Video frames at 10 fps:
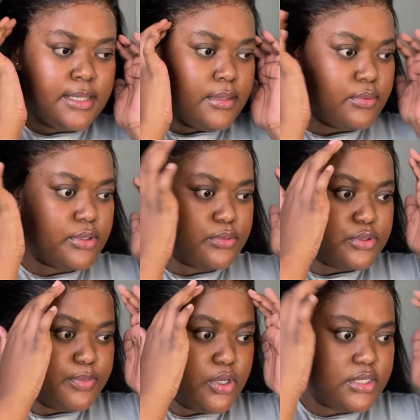for those
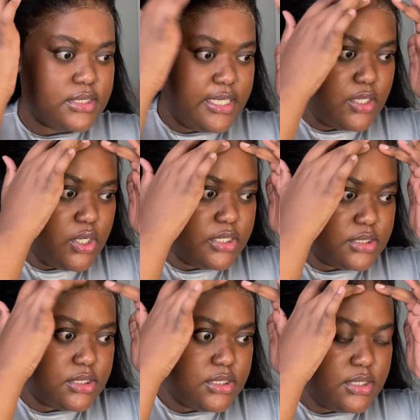parts that
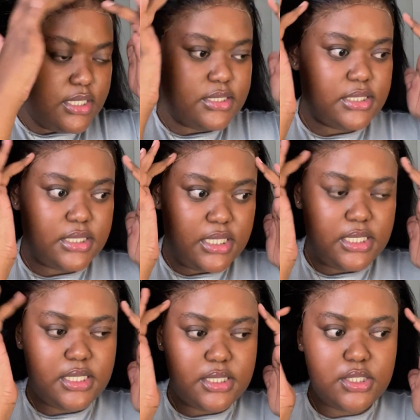didn't get
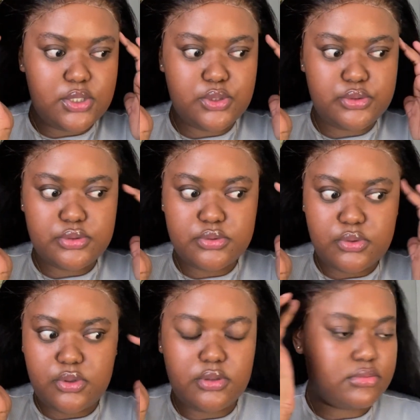any glue,
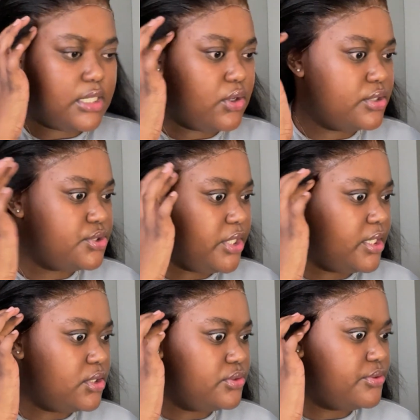or that got dry
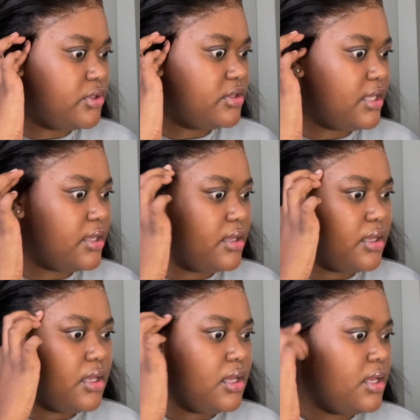glue rather.
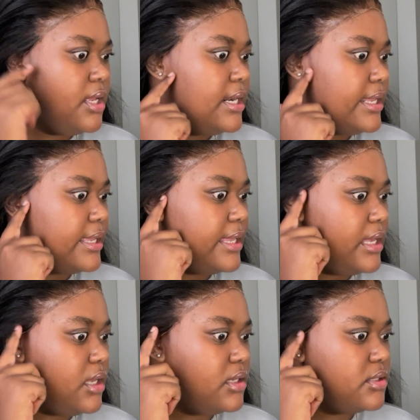Like
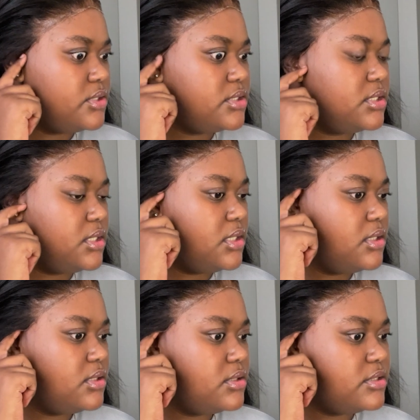here, you see
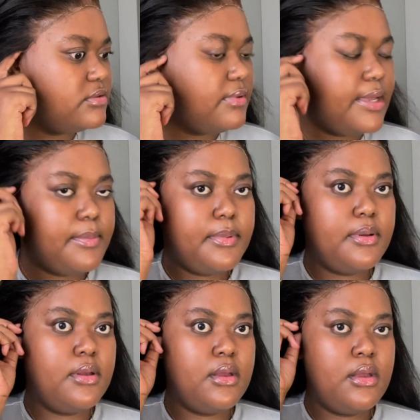this flap.
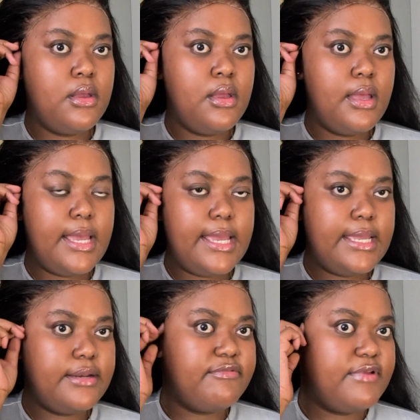I
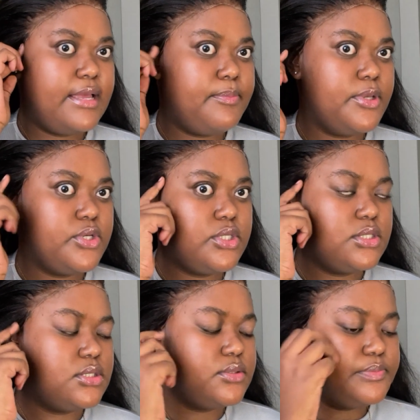hate a flap
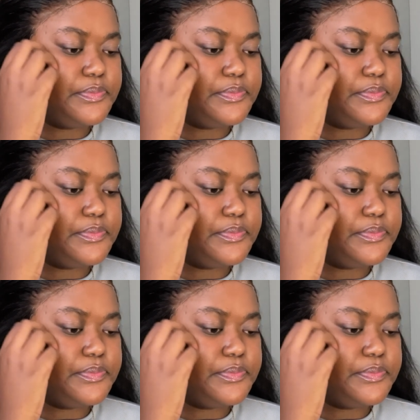because